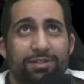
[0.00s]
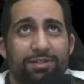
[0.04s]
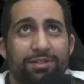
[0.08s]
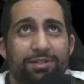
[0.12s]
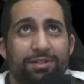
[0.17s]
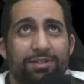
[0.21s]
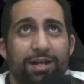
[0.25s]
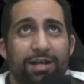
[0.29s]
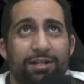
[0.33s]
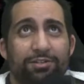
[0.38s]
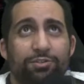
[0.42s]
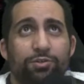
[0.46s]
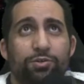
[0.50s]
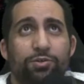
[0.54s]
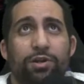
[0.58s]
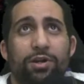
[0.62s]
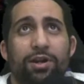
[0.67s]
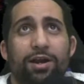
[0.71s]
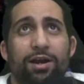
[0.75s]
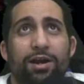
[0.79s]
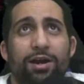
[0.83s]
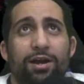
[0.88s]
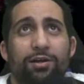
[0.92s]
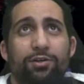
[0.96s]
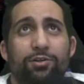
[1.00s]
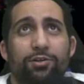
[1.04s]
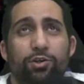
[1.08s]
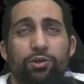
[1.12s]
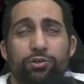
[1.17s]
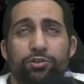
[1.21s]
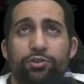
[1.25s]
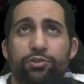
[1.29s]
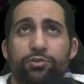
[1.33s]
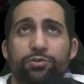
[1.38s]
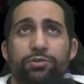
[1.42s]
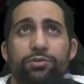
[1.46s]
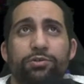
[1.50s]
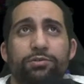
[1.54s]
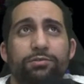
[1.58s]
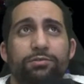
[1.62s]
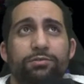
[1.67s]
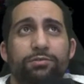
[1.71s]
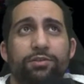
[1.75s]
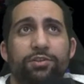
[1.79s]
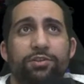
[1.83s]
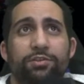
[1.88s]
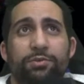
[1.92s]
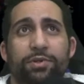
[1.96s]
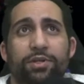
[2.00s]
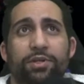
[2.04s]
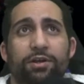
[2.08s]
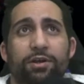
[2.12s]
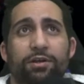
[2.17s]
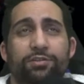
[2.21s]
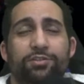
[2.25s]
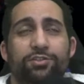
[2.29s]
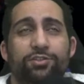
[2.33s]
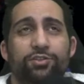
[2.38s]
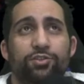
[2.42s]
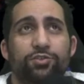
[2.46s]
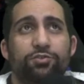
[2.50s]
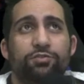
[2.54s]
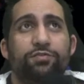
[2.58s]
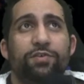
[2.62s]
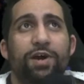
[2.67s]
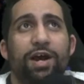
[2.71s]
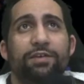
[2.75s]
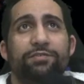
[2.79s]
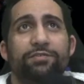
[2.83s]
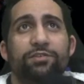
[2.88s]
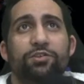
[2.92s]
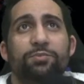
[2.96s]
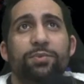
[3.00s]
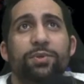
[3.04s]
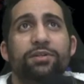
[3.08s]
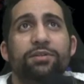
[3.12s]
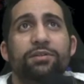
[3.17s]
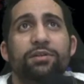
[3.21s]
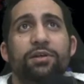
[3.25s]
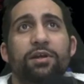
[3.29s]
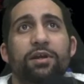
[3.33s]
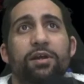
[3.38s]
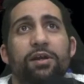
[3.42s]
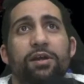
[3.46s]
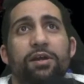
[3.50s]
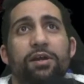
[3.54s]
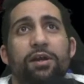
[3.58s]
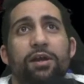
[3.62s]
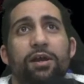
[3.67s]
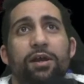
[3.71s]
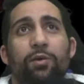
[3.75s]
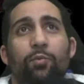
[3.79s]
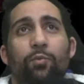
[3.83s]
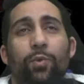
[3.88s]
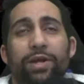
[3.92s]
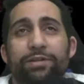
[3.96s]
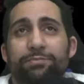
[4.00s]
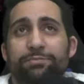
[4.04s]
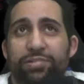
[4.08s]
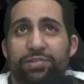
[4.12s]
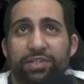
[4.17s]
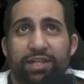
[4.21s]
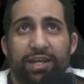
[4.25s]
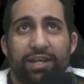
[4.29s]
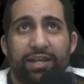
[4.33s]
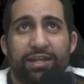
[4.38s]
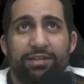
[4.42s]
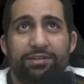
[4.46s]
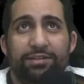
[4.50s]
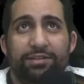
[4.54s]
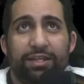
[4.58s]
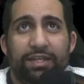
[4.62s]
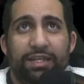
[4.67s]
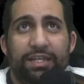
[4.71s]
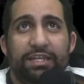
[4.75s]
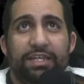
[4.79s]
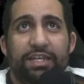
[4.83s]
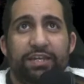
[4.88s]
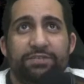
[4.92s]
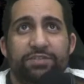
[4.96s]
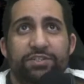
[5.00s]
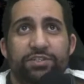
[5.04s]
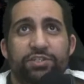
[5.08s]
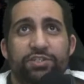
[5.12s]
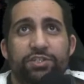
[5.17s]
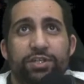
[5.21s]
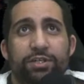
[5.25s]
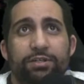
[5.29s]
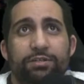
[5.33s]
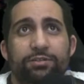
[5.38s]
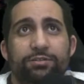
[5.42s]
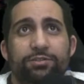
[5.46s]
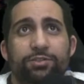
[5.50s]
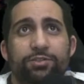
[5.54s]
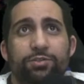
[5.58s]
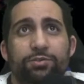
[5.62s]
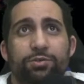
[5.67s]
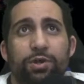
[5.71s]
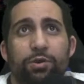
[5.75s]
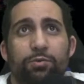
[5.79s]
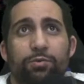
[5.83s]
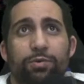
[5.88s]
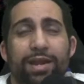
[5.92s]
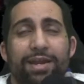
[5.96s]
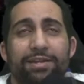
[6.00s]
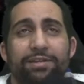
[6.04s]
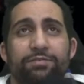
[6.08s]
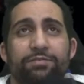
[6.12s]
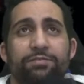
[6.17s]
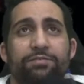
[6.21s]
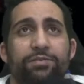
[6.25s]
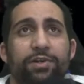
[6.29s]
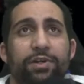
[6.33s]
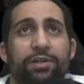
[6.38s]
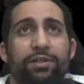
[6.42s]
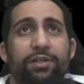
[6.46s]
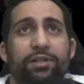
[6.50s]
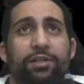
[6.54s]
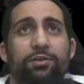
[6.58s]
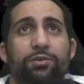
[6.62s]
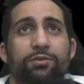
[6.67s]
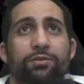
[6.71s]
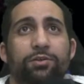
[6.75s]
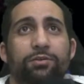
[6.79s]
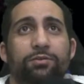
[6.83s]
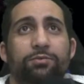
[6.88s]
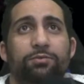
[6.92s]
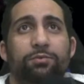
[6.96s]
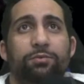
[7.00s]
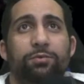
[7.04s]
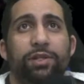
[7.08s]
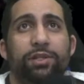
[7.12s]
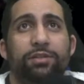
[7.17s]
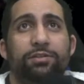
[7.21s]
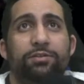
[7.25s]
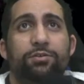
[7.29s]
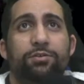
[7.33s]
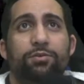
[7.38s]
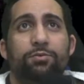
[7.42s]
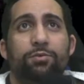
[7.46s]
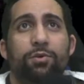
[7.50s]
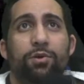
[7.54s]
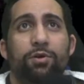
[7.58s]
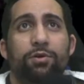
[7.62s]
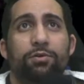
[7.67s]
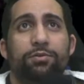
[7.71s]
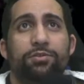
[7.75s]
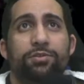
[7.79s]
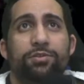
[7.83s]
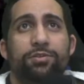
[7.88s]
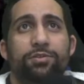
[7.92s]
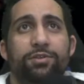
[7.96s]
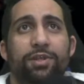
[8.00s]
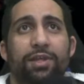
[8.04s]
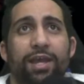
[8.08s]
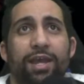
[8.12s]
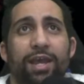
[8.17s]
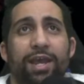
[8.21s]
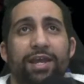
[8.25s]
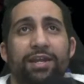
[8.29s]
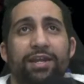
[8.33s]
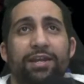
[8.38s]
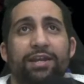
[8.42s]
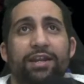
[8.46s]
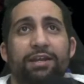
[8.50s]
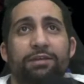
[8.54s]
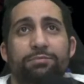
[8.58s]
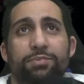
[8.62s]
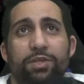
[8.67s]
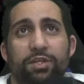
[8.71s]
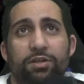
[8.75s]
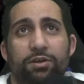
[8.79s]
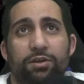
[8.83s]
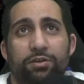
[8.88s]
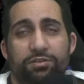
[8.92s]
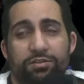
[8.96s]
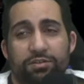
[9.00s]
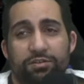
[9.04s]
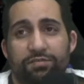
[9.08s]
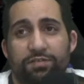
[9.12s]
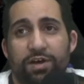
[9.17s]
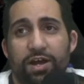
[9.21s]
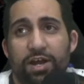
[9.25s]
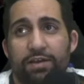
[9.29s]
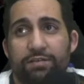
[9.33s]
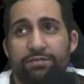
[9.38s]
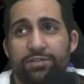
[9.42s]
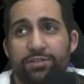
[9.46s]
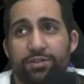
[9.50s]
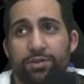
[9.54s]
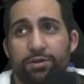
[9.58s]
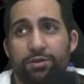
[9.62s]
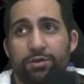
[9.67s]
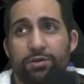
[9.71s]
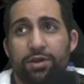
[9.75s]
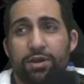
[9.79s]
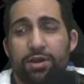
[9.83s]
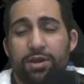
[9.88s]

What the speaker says: Katukara Kojiro, 3 cost 2/5 human. When played, he gives shield to a random friendly unit with growth and an MP cost of 5. So